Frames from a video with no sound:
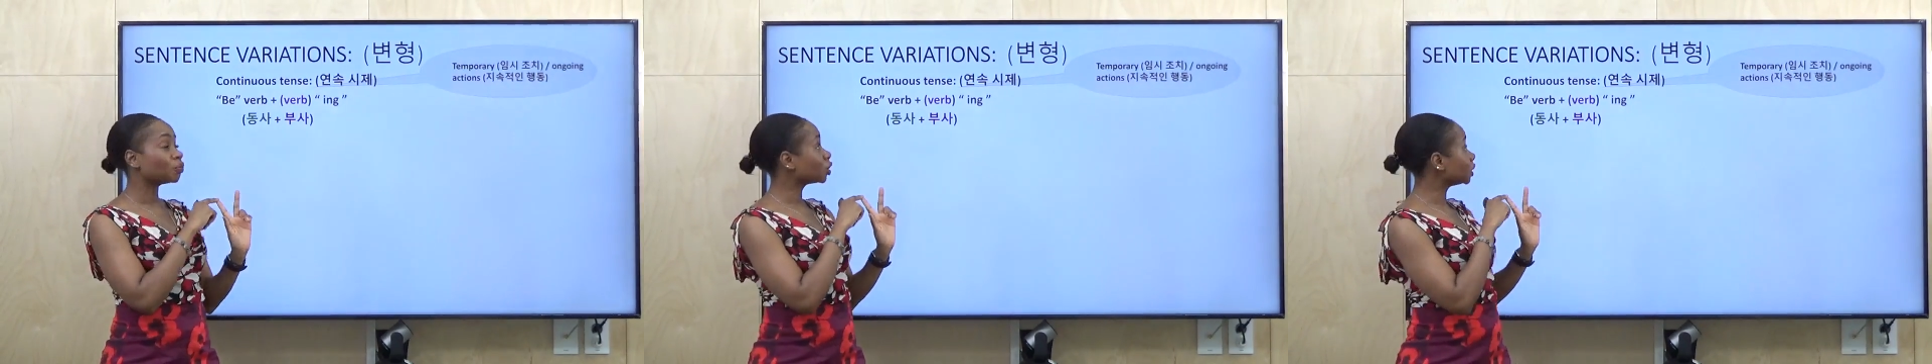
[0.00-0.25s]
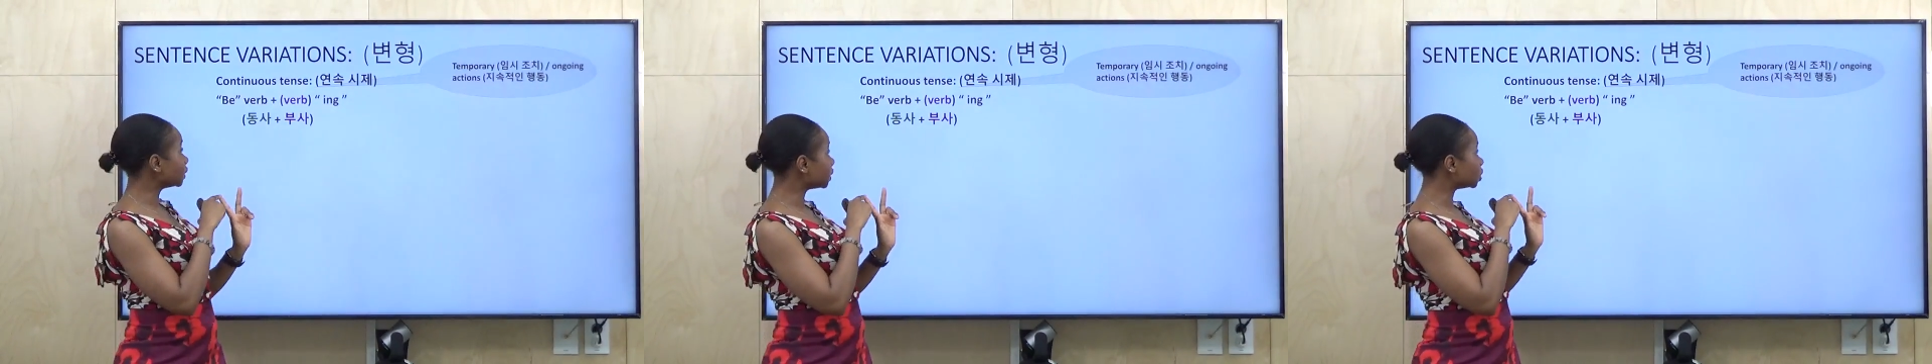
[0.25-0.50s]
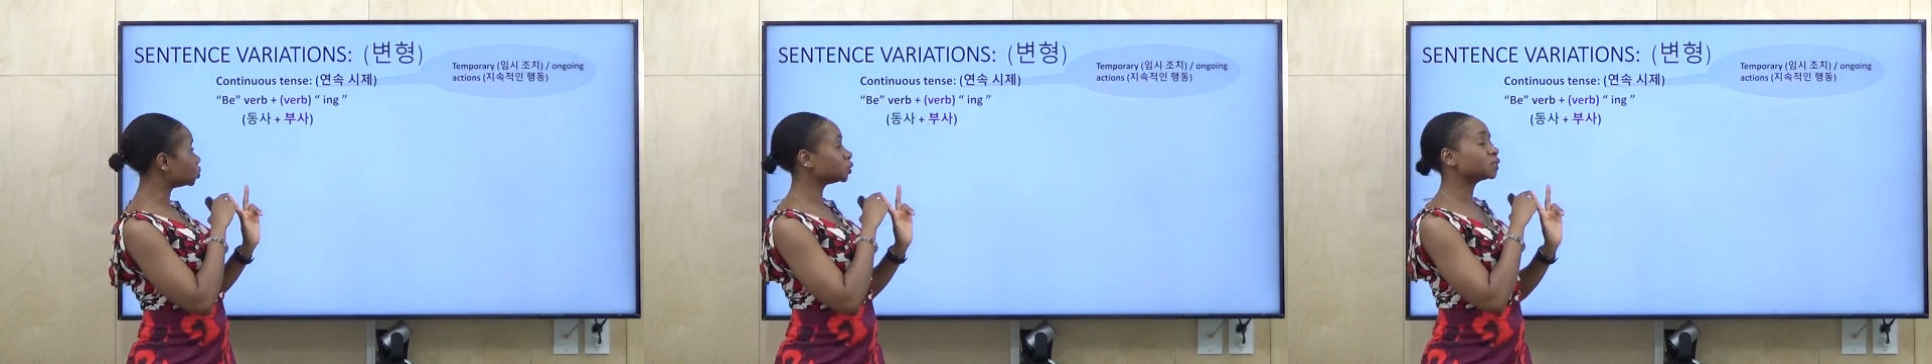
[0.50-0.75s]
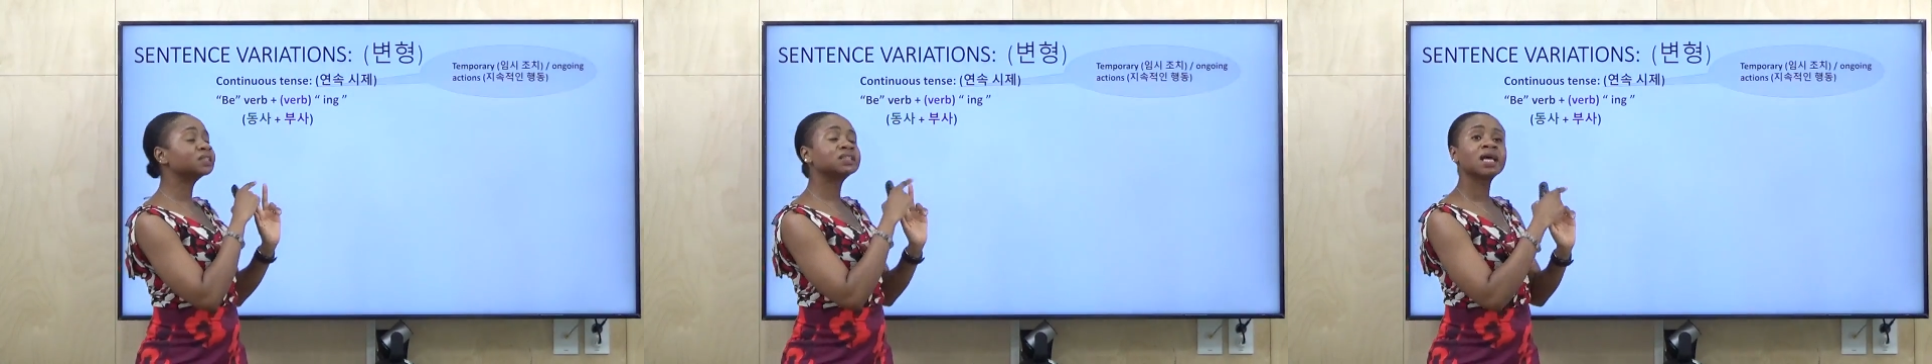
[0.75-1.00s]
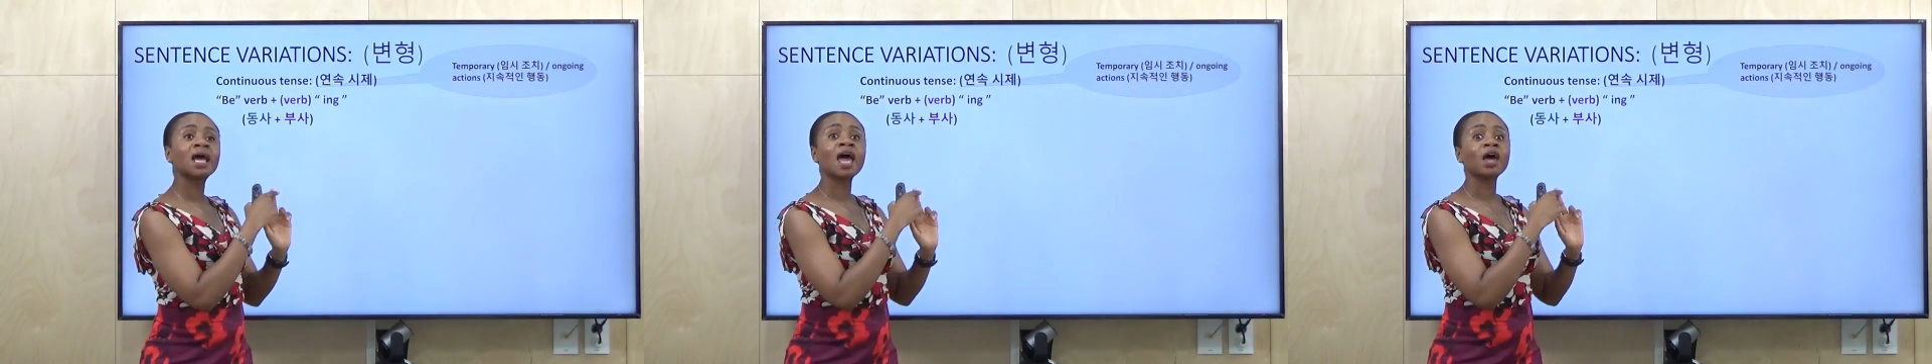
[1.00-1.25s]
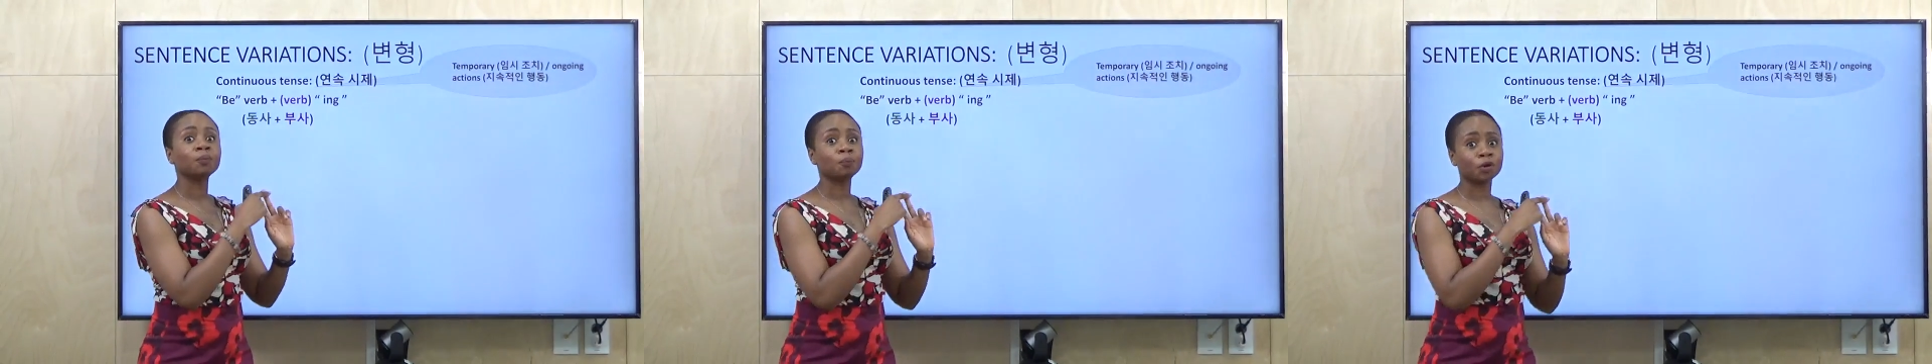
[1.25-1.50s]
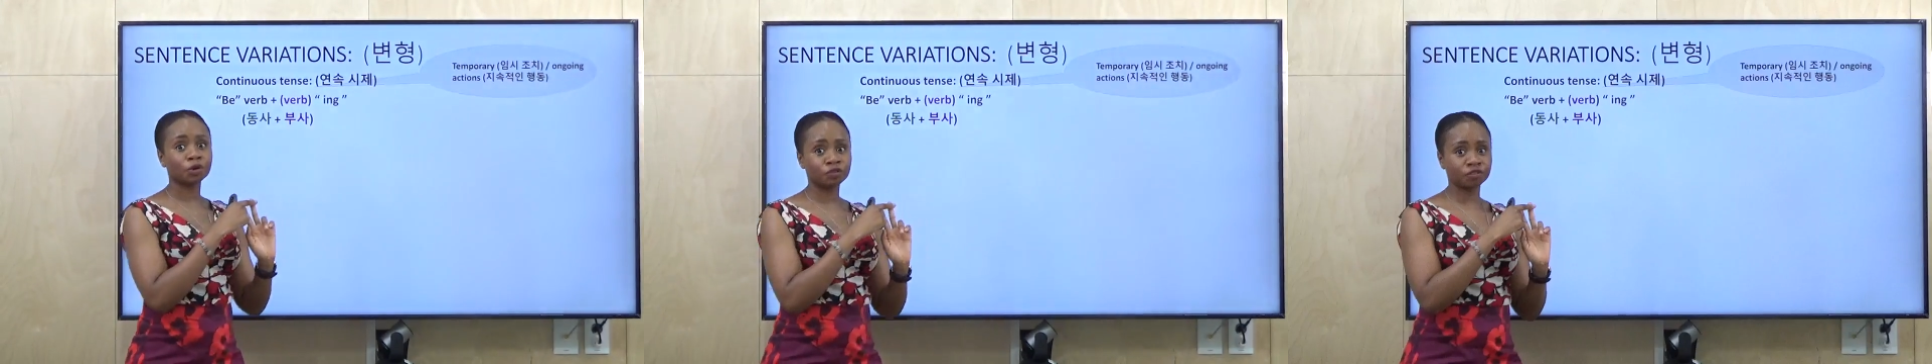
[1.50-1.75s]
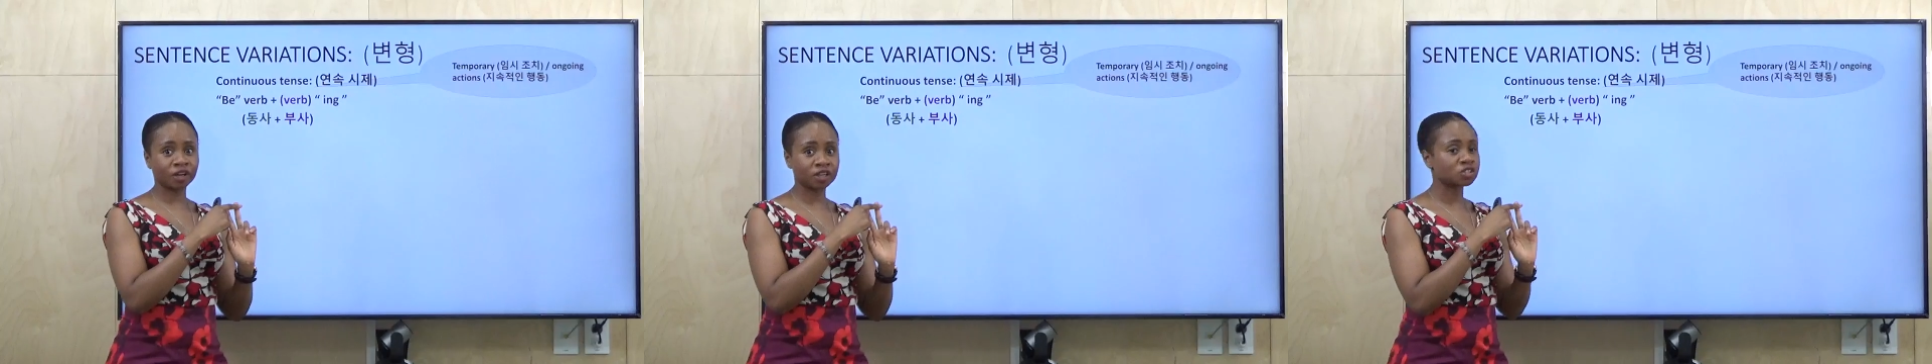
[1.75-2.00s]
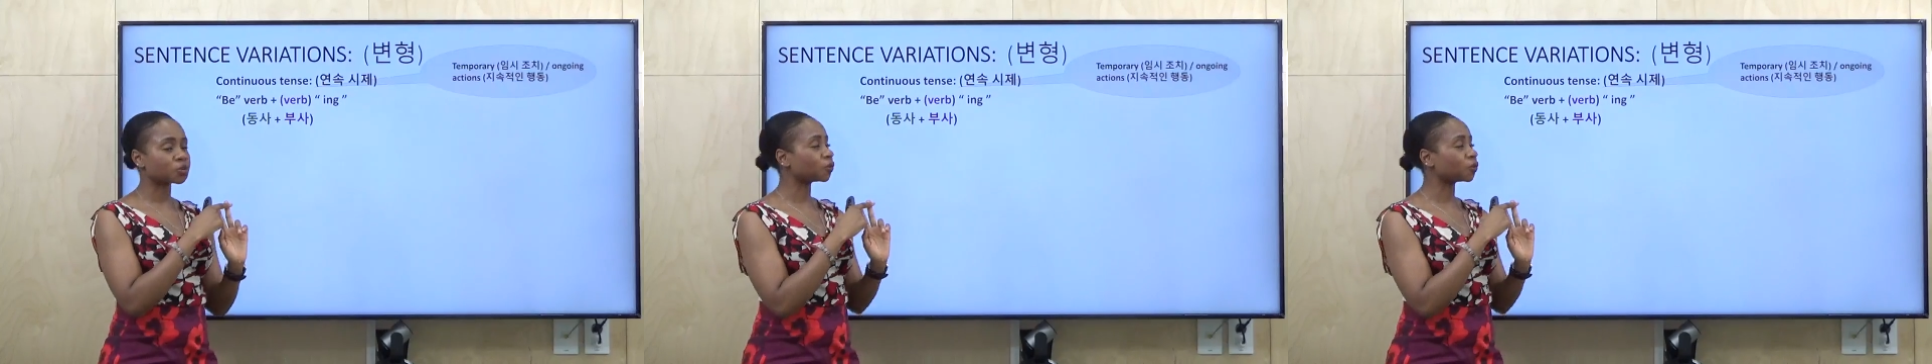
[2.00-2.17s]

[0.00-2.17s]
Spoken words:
continuous and perfect,